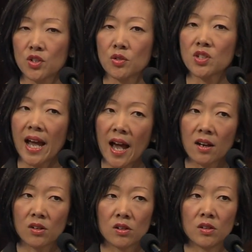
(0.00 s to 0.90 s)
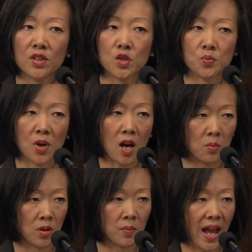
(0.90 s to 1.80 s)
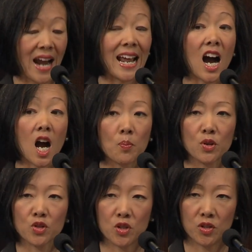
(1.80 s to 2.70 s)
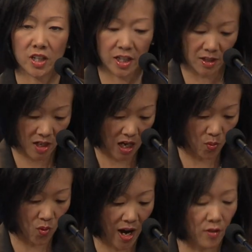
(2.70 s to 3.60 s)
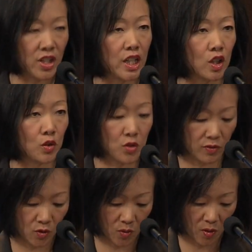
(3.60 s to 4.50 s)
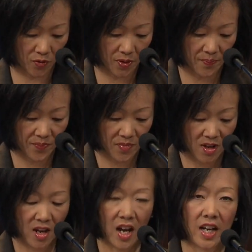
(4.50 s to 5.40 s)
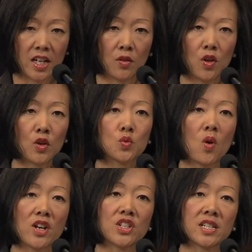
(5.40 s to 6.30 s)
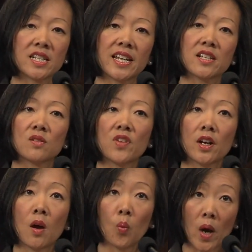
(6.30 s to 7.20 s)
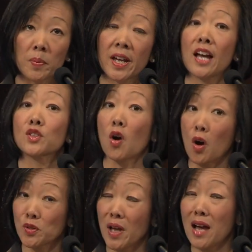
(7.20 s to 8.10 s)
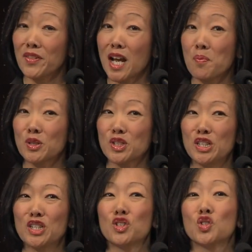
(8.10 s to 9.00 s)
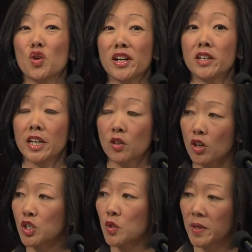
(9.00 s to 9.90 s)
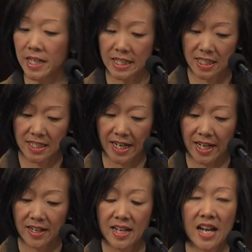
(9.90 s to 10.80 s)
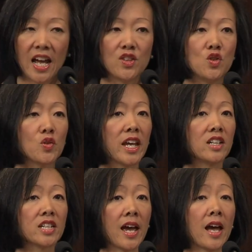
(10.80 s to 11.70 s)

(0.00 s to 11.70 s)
to tackle this problem and opportunity around inclusive growth. Now, those watching today's event on webcast also have an opportunity to join in our Q&A today. You can